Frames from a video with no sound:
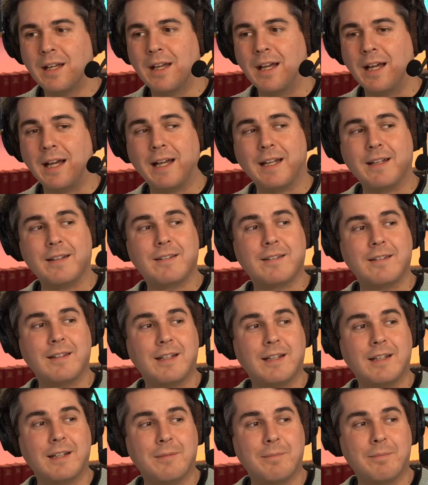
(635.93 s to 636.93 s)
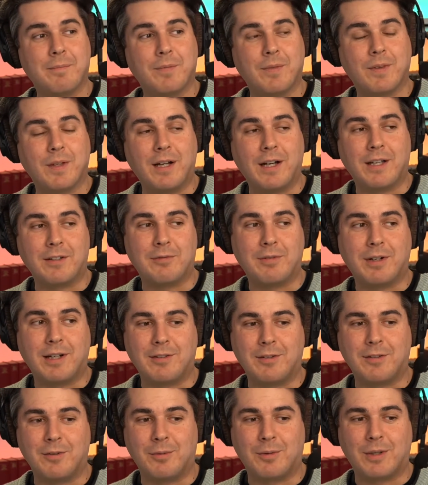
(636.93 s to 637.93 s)
And
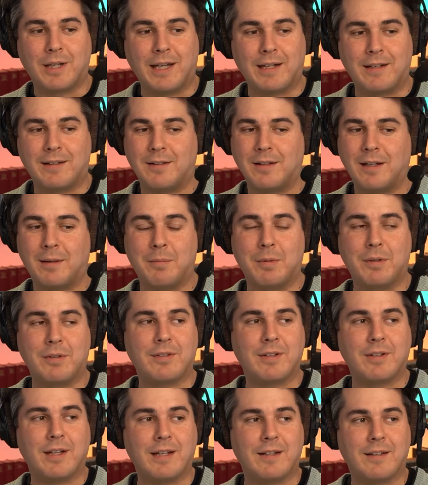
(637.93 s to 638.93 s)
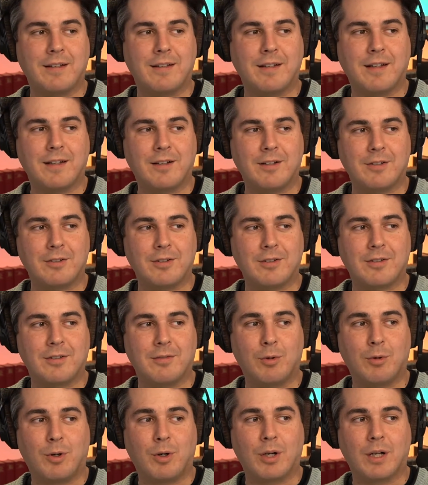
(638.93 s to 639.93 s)
otherwise you get numbers that are just
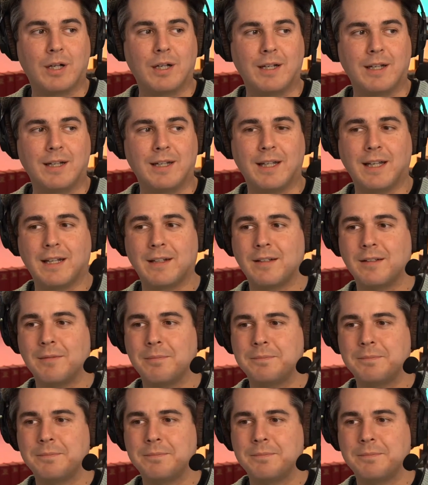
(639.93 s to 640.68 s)
wrong in the end.